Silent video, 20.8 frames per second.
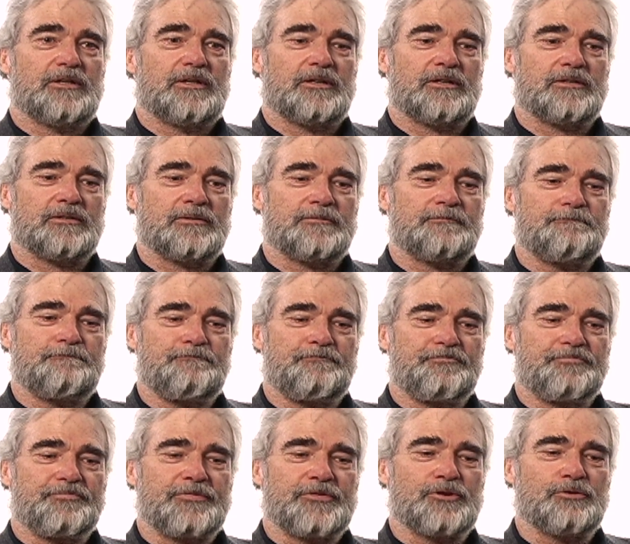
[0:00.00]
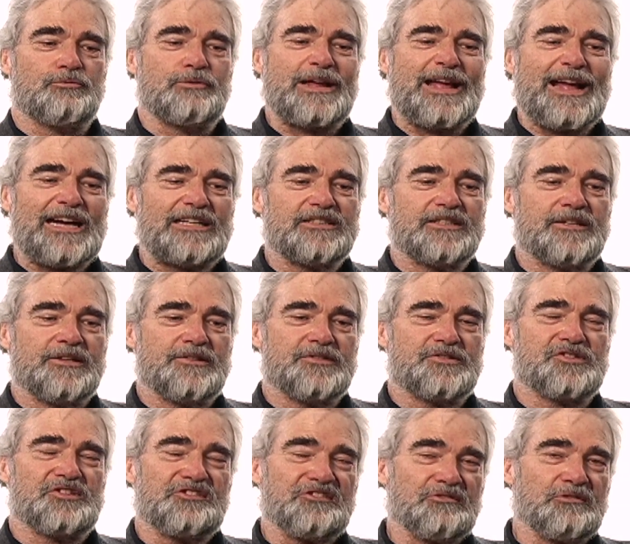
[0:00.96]
Uh, the reality of the
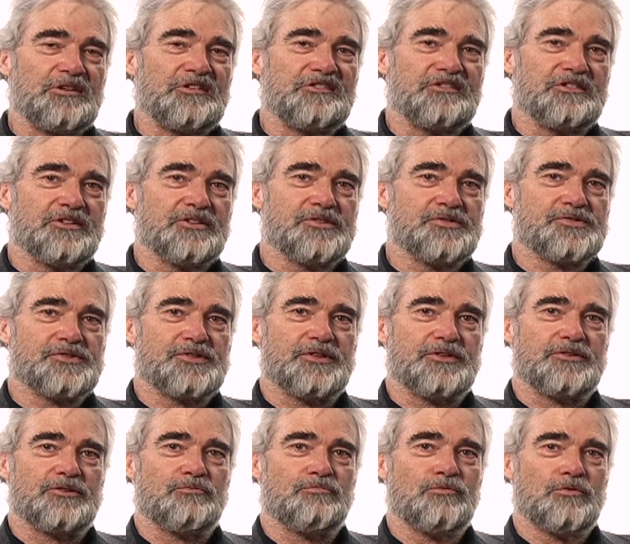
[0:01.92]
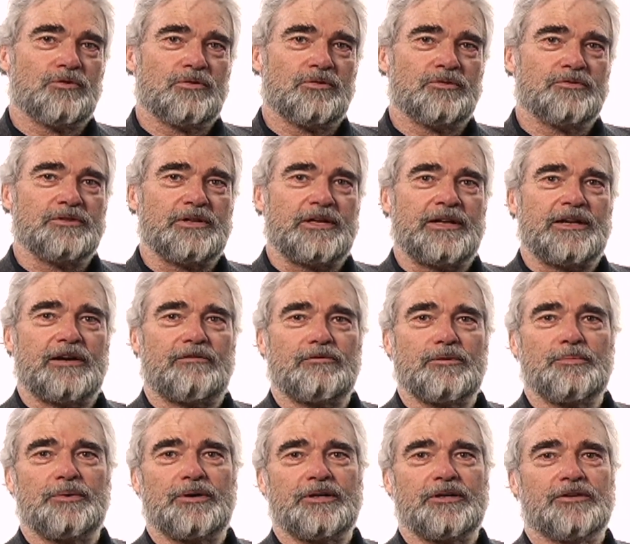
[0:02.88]
situation is that the world and
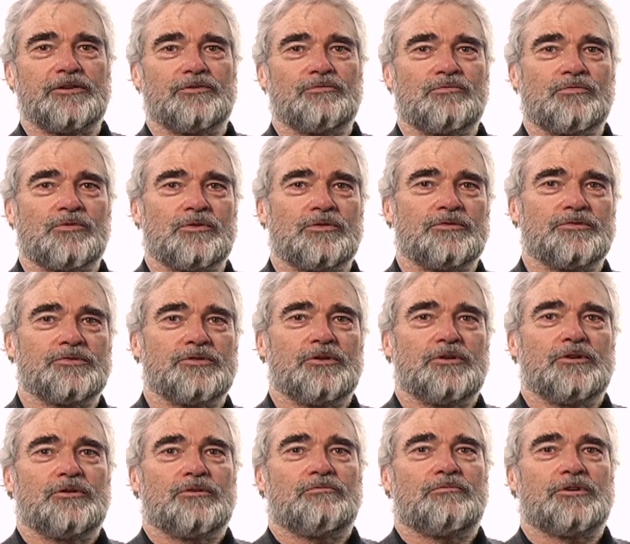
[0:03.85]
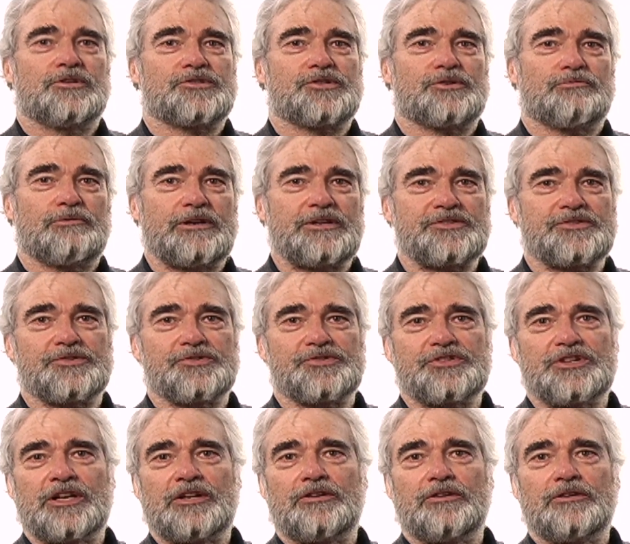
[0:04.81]
everybody in the world wants to raise their
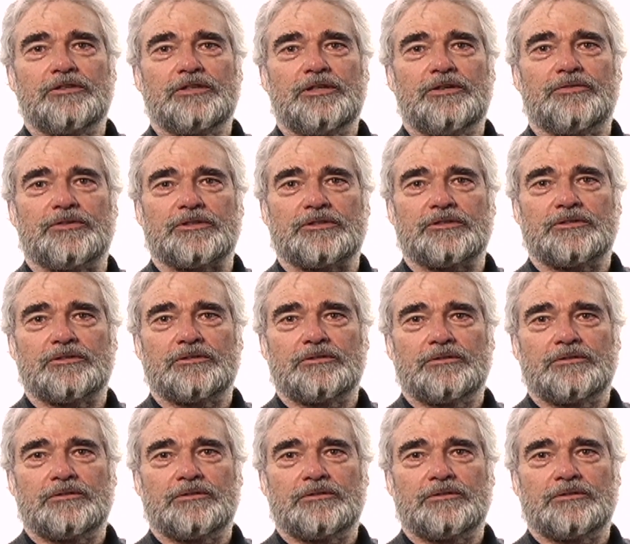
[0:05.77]
standard of living.